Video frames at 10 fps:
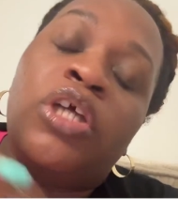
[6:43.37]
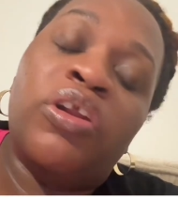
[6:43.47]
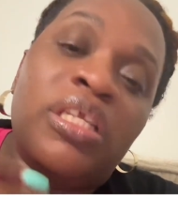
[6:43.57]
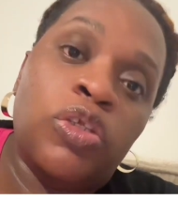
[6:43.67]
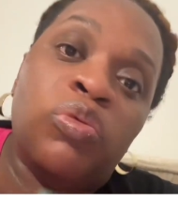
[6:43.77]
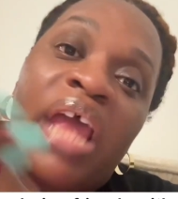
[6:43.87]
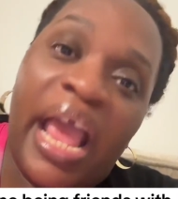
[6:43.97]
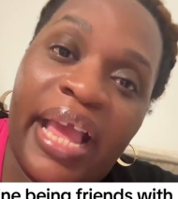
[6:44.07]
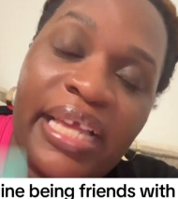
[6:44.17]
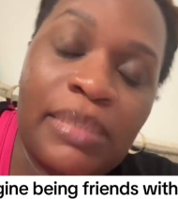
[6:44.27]
turn into
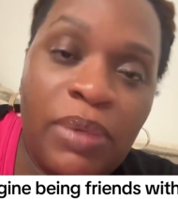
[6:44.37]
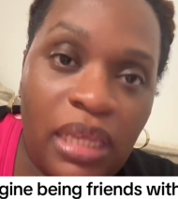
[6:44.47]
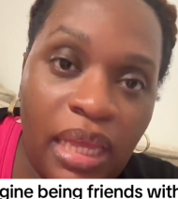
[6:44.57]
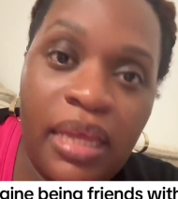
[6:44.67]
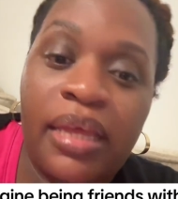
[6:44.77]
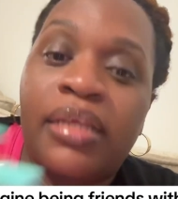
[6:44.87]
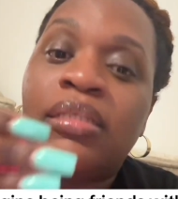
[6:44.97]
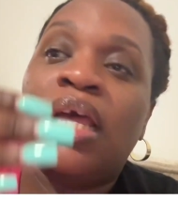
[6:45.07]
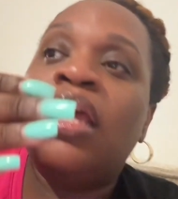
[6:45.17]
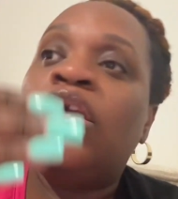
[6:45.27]
days because,